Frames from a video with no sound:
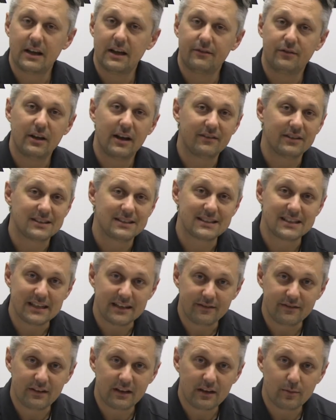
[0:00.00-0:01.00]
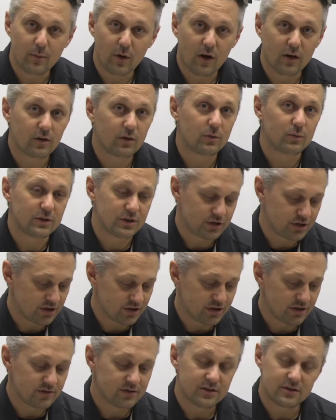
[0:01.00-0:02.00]
If you have a CV model, which
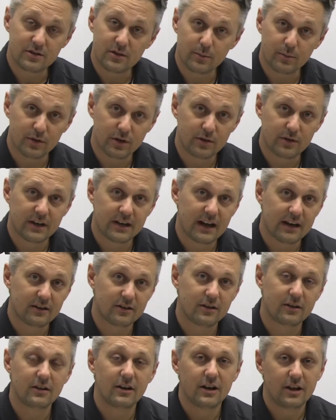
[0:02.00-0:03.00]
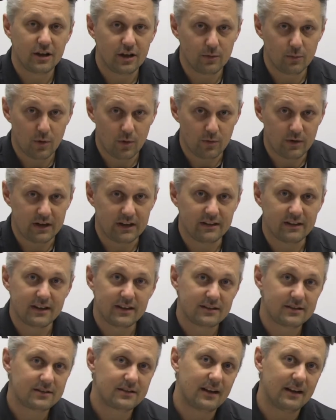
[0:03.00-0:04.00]
just uses the blue connector, you won't need
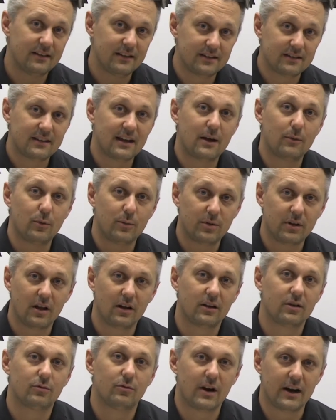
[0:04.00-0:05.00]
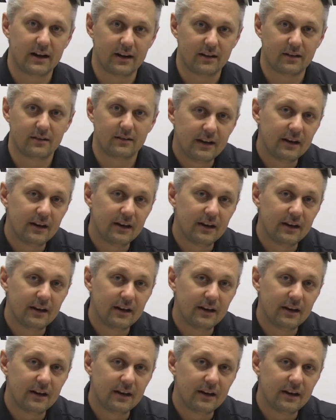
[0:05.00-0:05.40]
this, and this guy will plug right in.